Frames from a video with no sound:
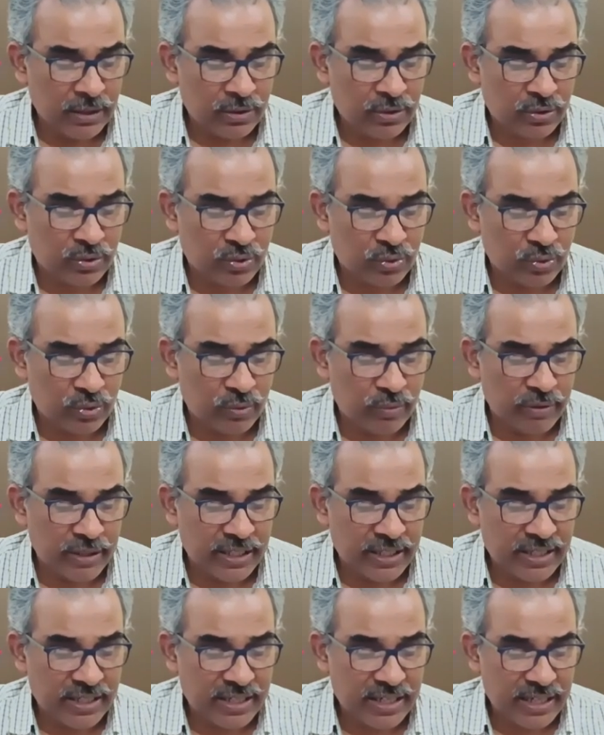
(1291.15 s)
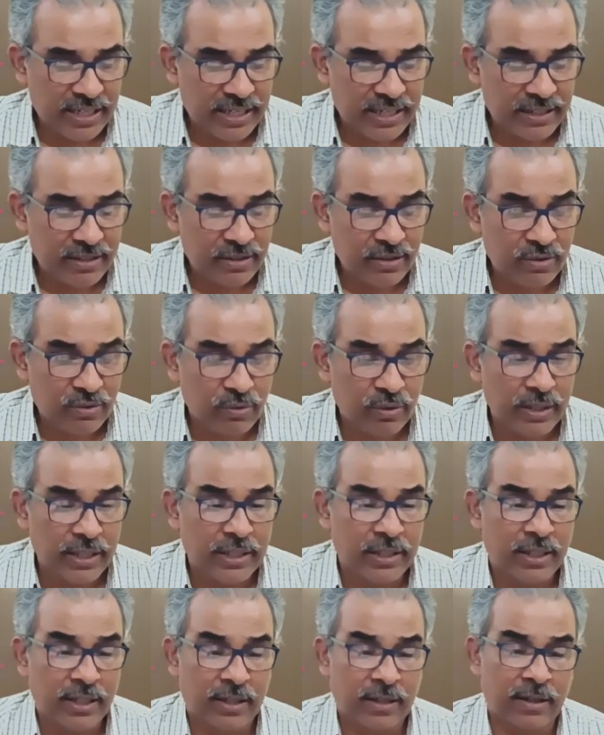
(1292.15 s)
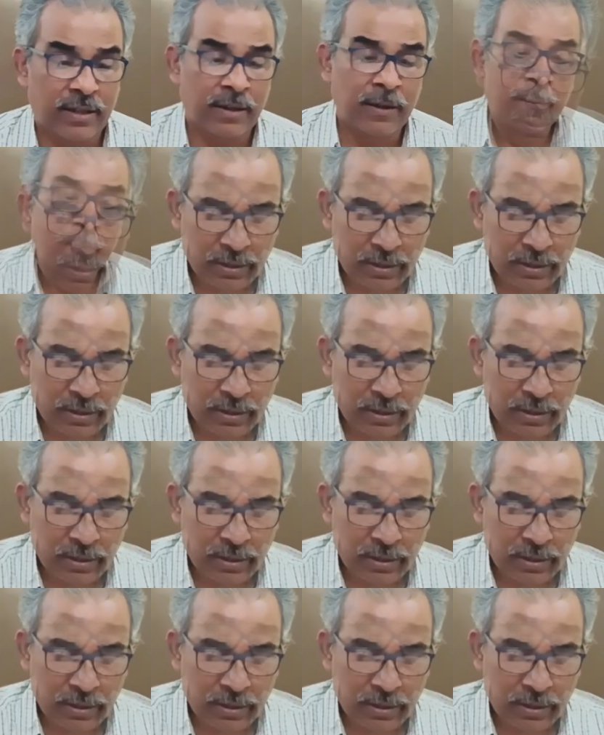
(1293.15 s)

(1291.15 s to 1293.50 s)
should be read together.